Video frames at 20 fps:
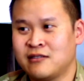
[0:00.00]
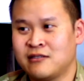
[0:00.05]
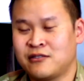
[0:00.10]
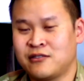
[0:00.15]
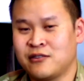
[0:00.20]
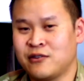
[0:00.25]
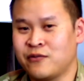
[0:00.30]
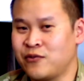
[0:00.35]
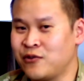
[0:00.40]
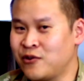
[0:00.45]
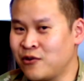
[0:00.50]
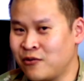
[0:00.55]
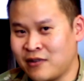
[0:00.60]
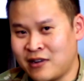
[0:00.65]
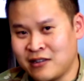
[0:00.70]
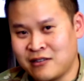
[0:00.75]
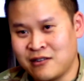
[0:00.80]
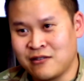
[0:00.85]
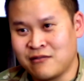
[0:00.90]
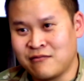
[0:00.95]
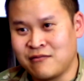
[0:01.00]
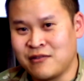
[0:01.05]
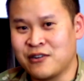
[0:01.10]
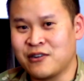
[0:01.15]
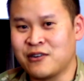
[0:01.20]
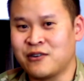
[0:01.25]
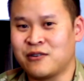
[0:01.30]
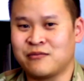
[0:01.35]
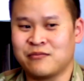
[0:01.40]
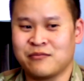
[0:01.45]
So if you don't like to,
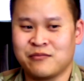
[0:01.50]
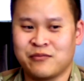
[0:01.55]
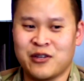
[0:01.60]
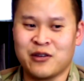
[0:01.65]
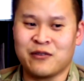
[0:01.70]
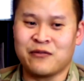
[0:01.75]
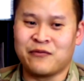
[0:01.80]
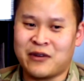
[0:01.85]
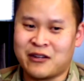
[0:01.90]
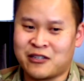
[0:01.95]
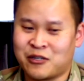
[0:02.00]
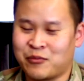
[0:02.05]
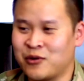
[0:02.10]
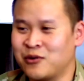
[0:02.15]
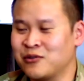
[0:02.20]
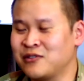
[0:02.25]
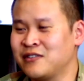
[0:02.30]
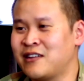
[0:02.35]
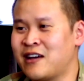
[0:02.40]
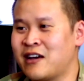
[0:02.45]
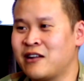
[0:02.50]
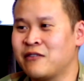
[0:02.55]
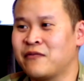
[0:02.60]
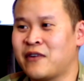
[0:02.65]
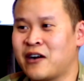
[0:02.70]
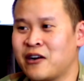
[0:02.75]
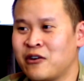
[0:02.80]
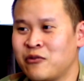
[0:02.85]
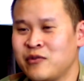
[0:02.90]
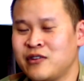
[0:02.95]
be exposed in that
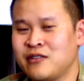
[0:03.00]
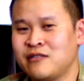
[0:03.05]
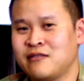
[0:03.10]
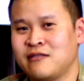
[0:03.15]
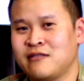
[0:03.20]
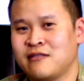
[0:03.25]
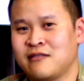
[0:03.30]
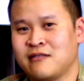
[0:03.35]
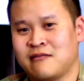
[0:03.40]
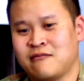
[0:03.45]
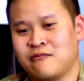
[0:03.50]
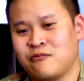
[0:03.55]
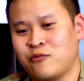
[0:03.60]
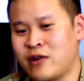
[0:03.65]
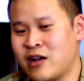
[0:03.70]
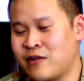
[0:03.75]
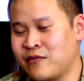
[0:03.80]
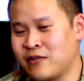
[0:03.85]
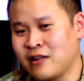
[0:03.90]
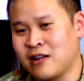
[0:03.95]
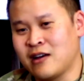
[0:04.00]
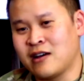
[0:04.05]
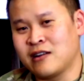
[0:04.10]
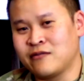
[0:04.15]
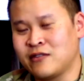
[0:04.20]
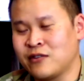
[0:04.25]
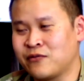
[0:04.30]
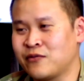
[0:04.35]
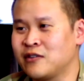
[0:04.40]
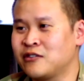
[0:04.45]
environment, we have a lot
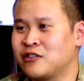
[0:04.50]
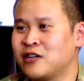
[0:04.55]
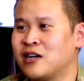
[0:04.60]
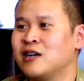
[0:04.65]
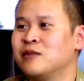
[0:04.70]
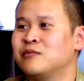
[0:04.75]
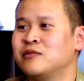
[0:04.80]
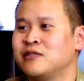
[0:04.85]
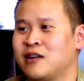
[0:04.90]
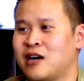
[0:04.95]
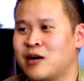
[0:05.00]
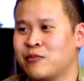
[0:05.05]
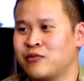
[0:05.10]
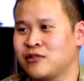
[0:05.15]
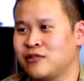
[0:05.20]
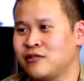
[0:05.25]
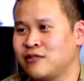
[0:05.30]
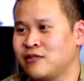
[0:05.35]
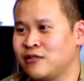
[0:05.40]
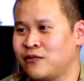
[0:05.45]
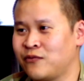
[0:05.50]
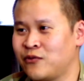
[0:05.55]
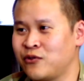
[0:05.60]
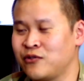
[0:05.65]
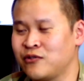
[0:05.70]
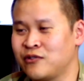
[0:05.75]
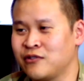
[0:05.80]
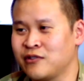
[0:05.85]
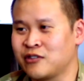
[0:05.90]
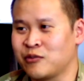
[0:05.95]
of different jobs and opportunities for
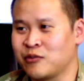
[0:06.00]
you to